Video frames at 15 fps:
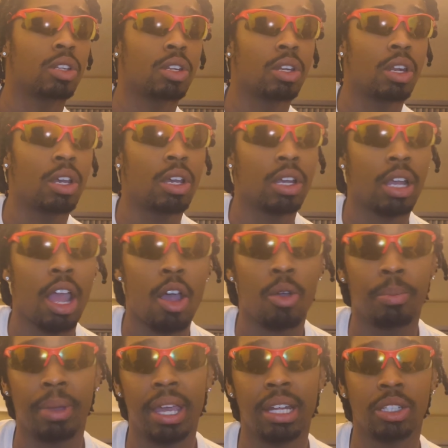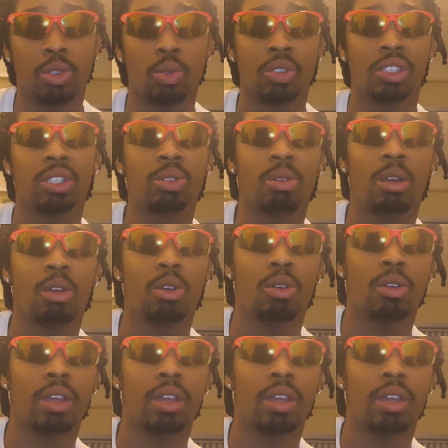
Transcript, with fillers: the account balance was zero,